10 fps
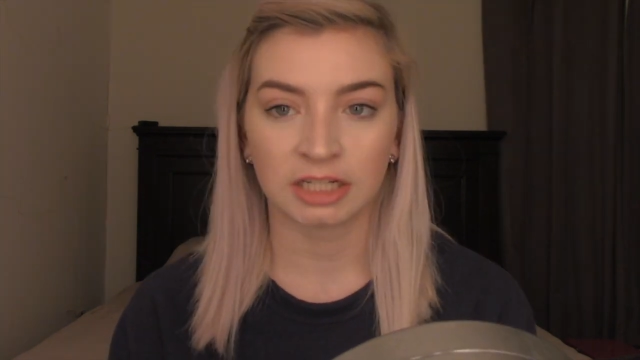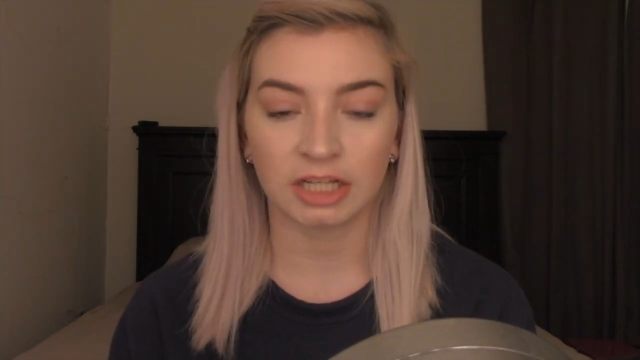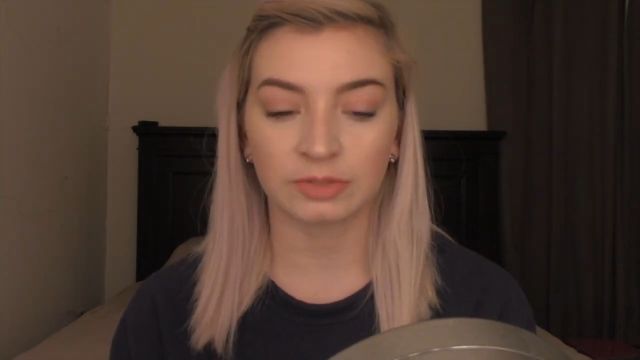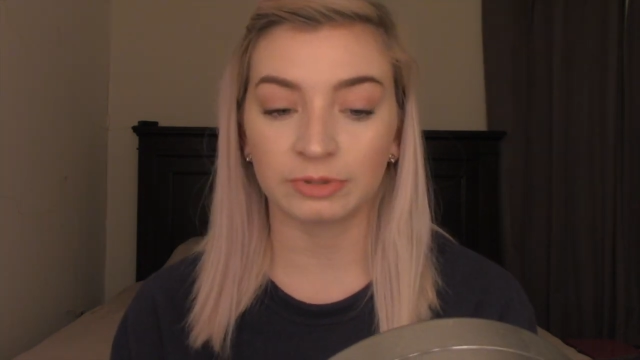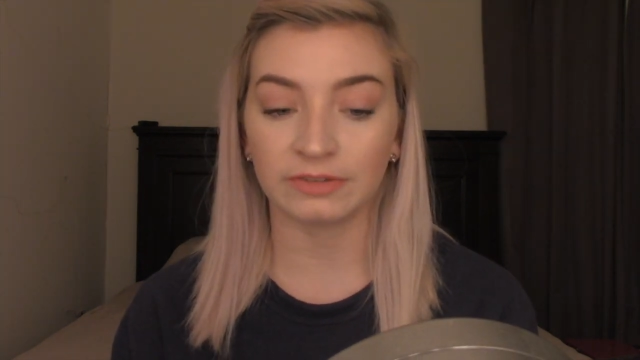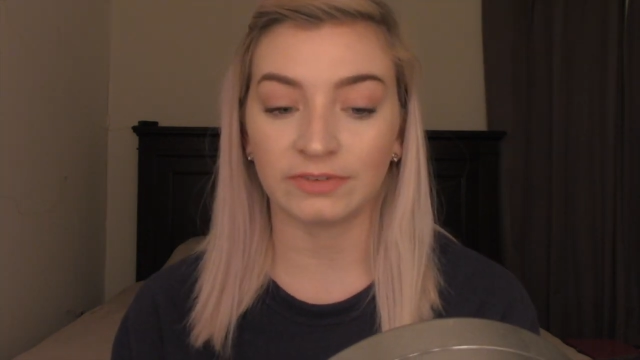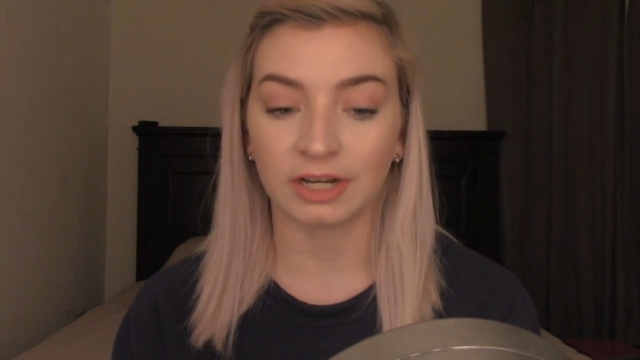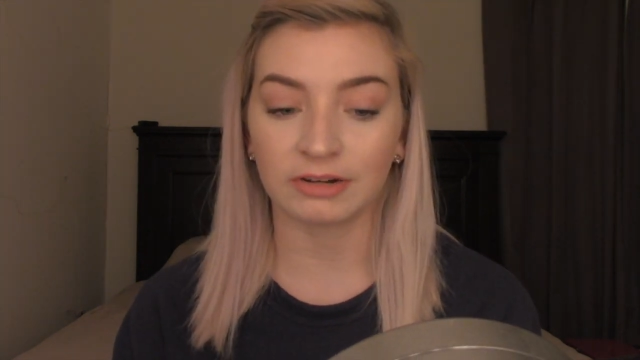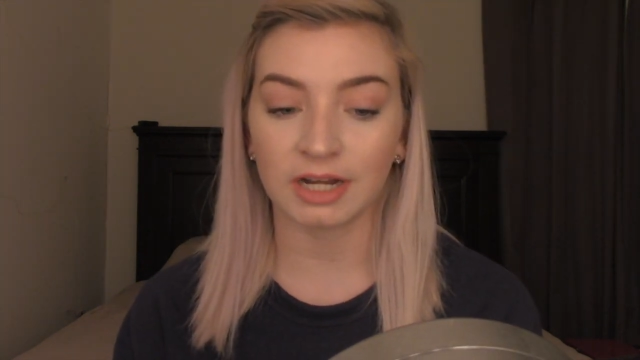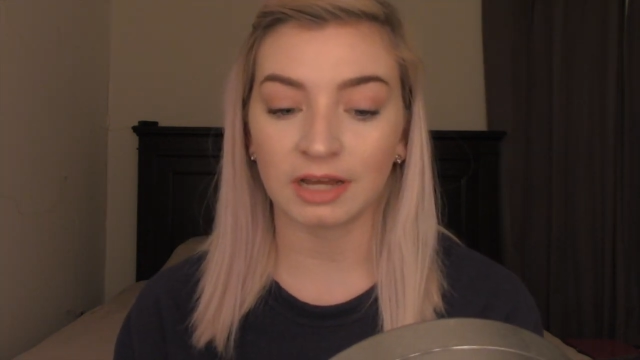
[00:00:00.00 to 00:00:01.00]
I look pretty
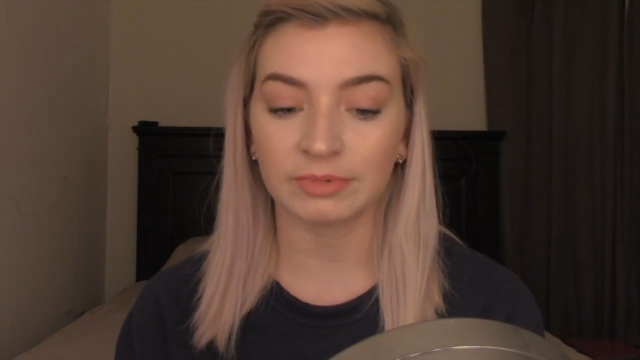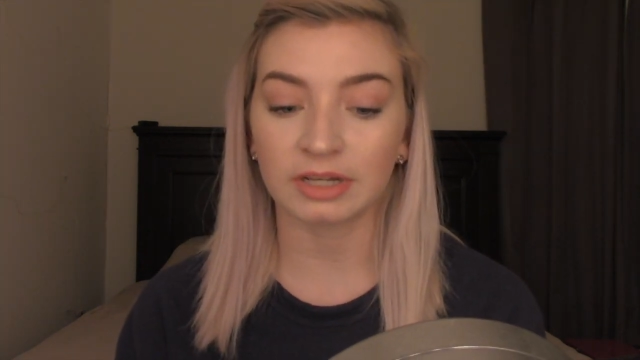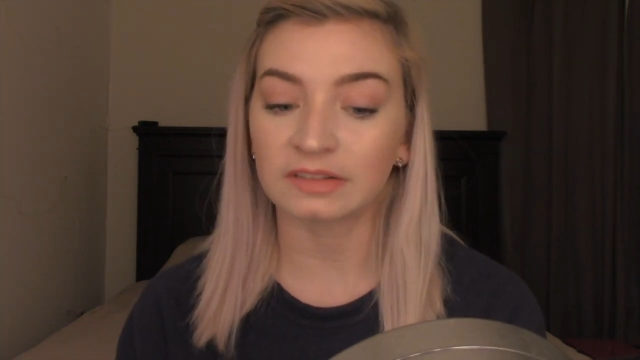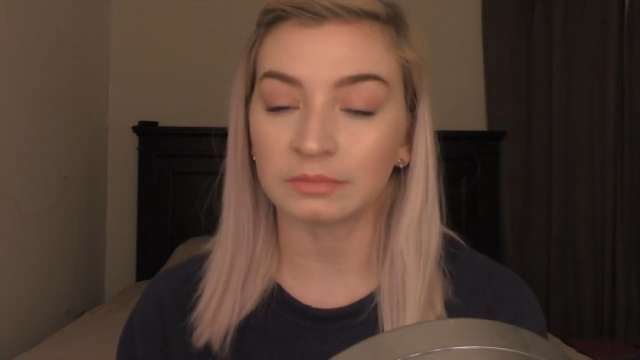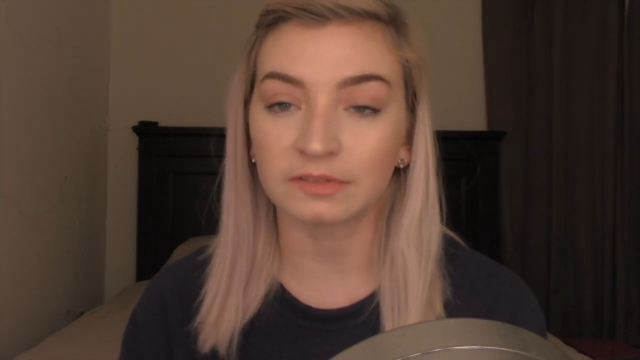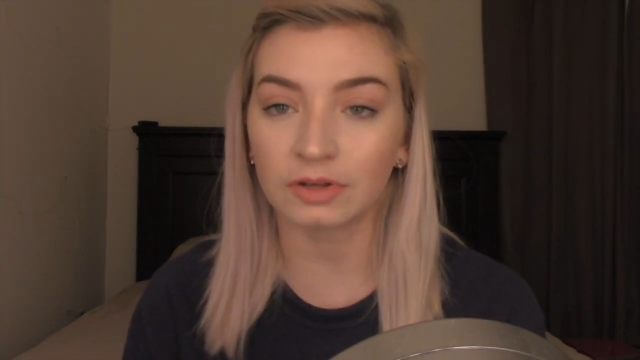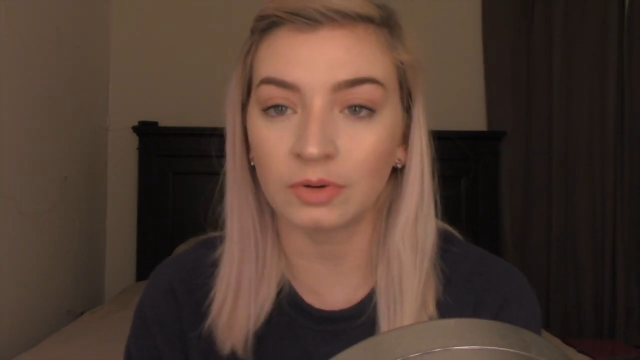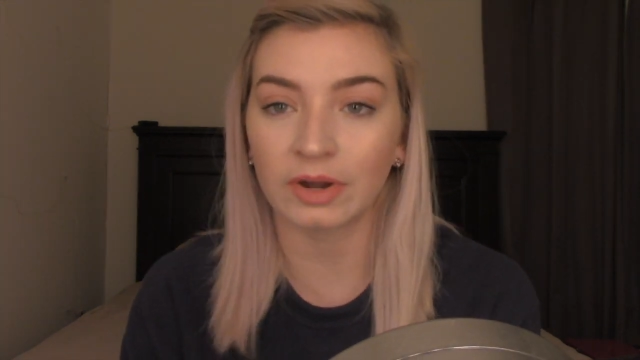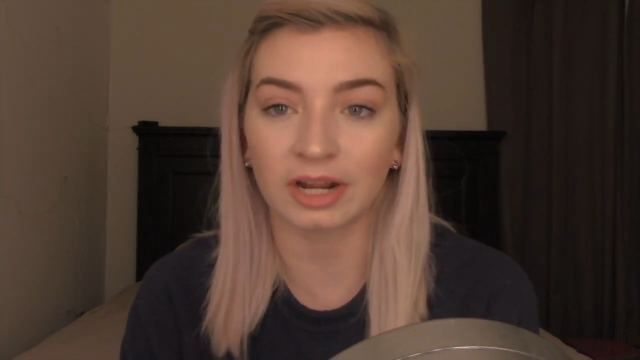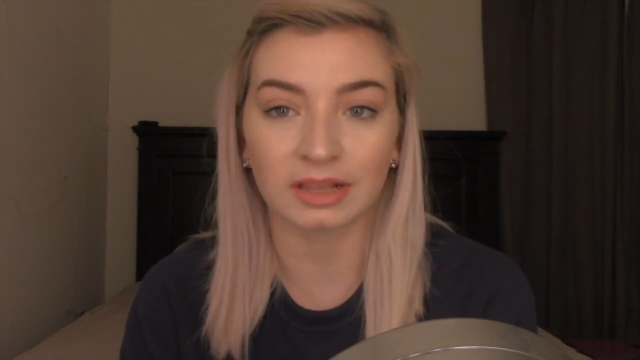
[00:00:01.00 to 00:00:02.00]
funny right now because I'm
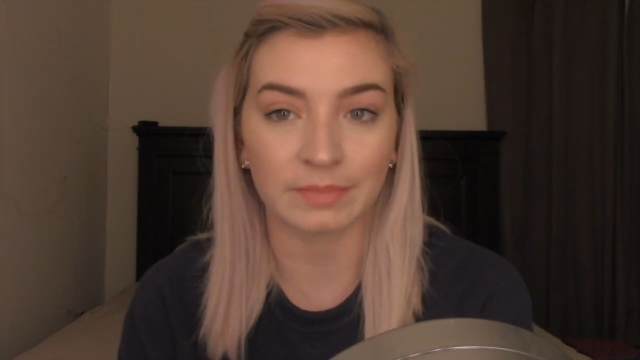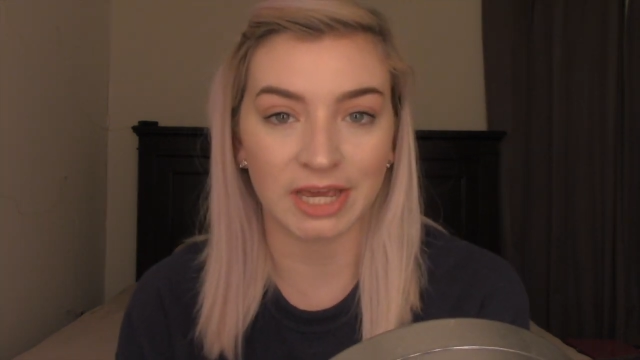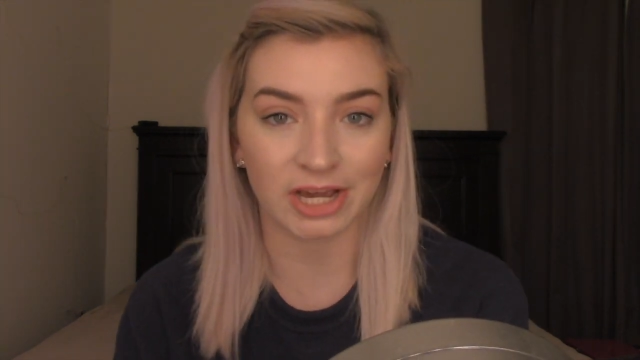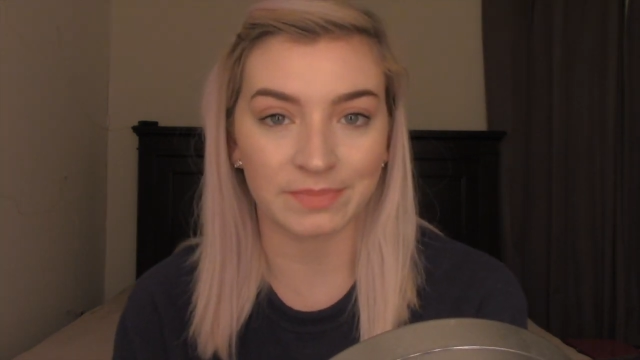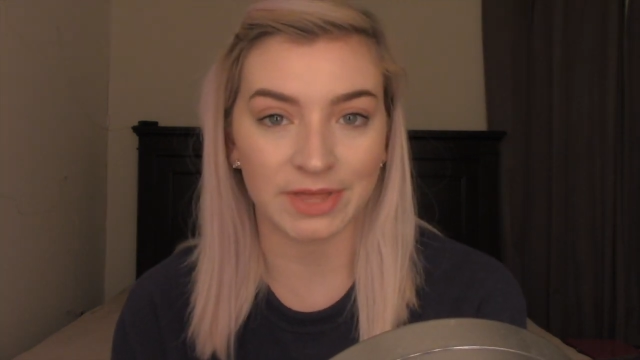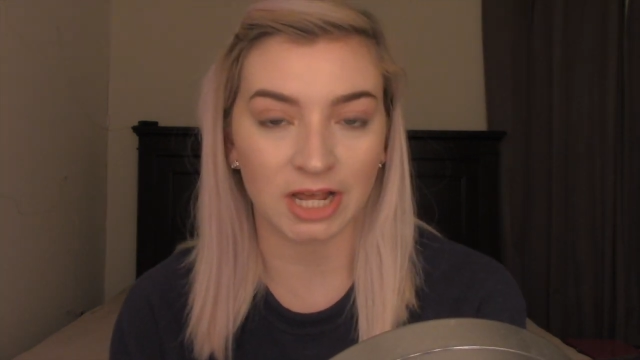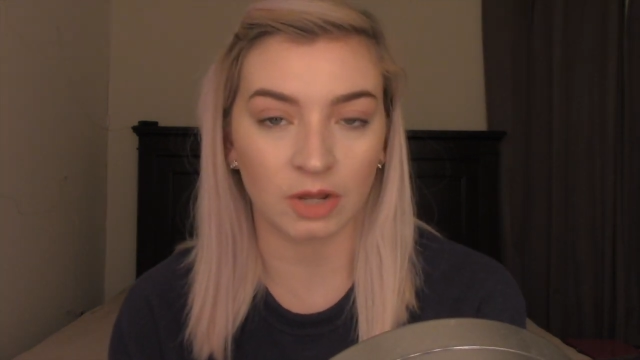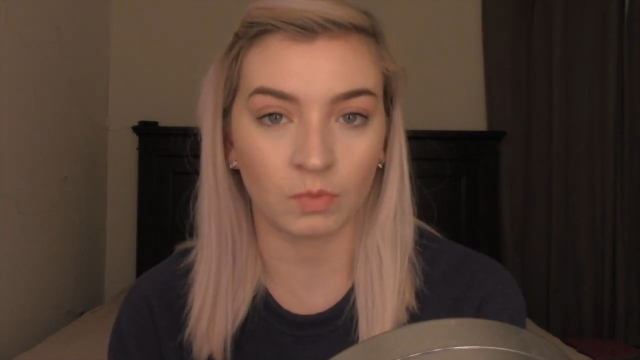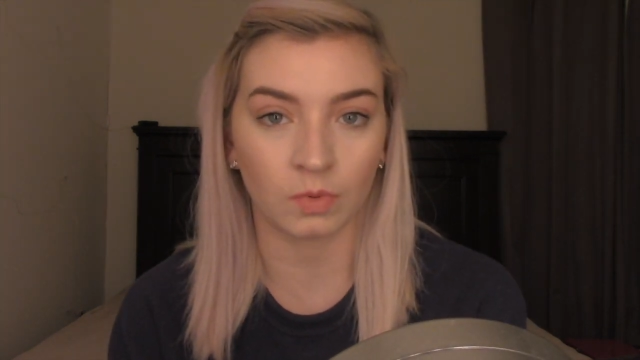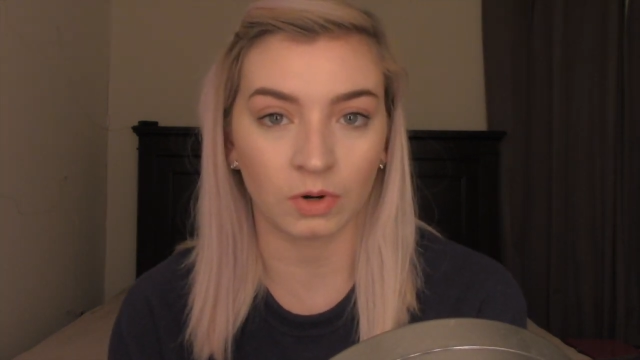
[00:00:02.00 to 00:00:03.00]
still wearing the makeup that
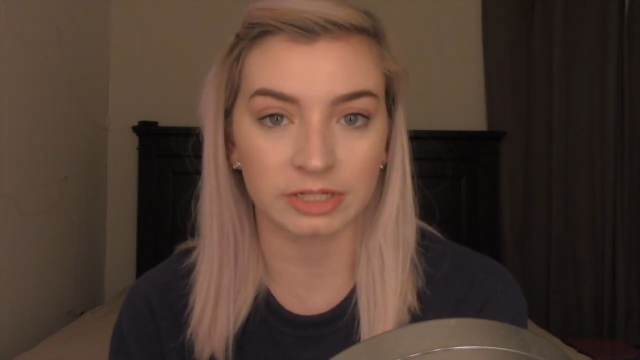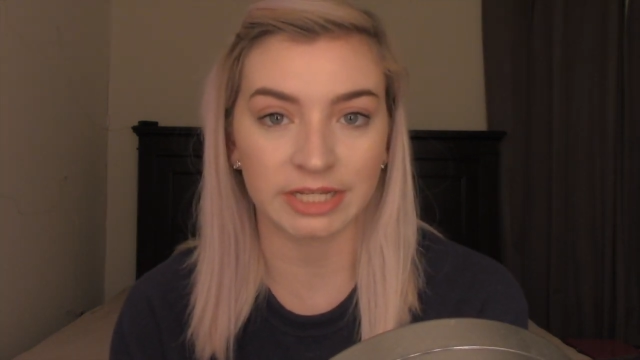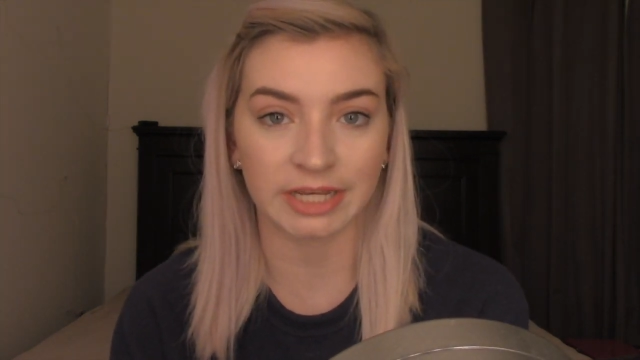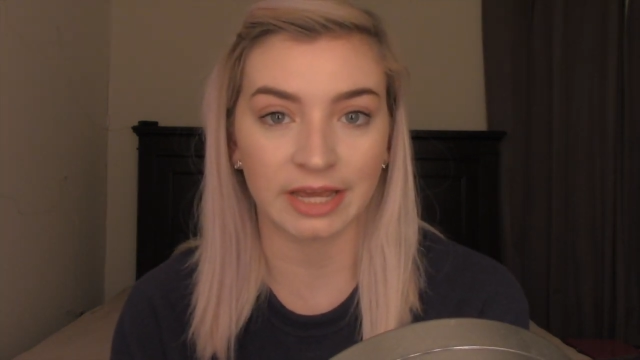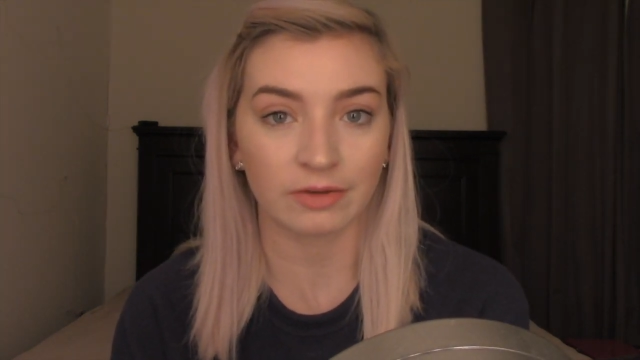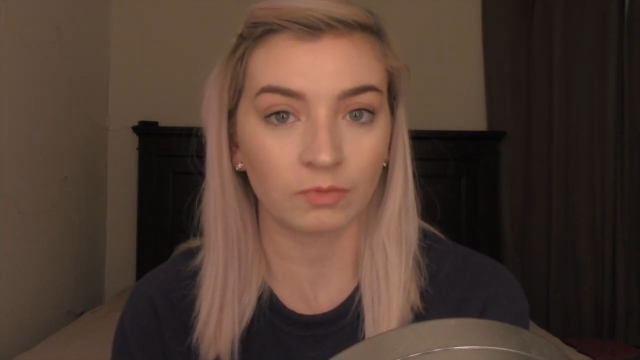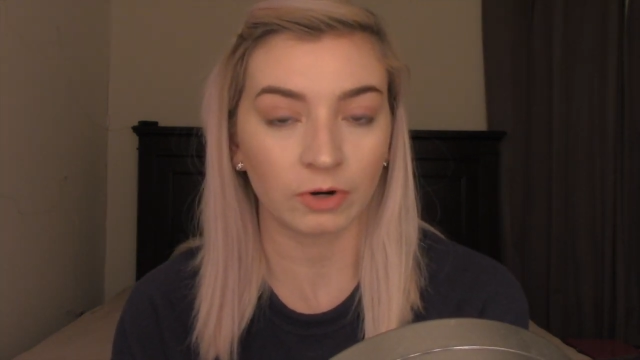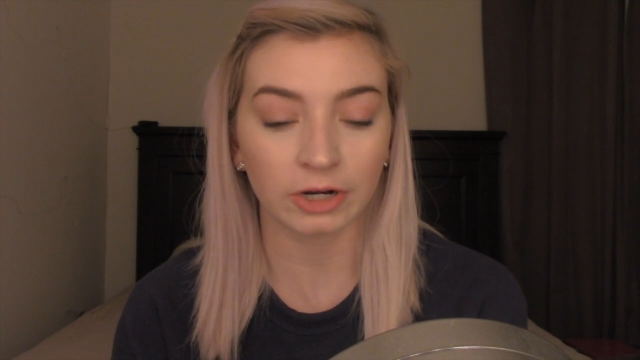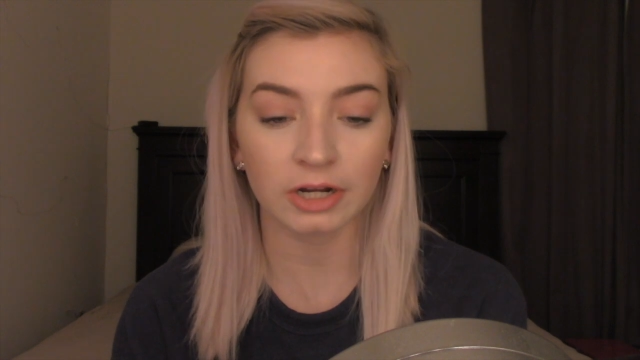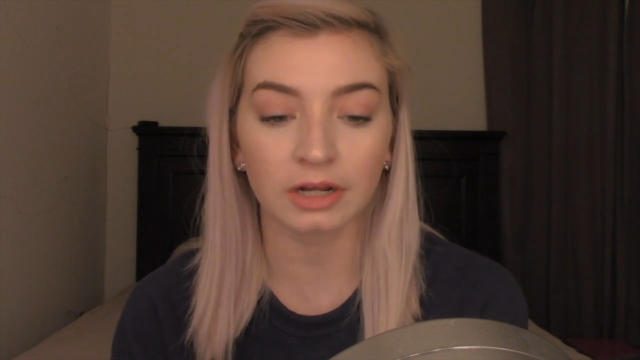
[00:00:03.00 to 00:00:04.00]
I wore today at
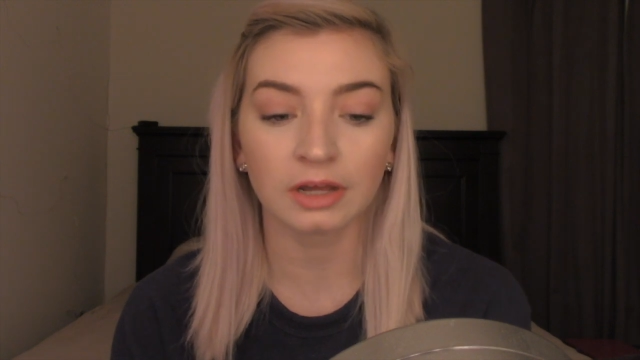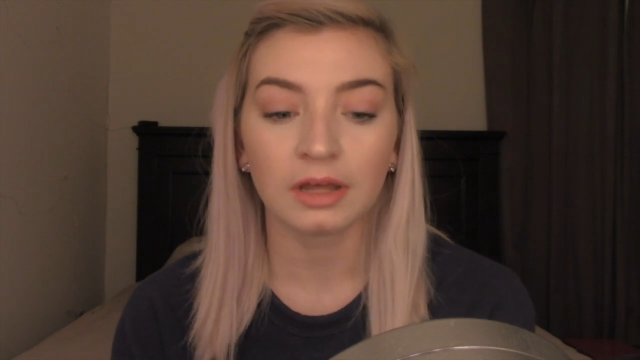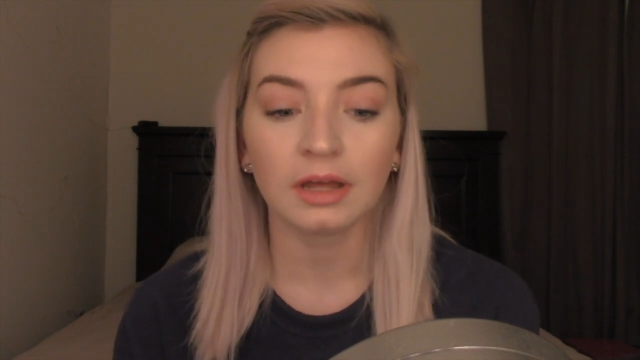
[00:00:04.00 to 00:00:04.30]
work.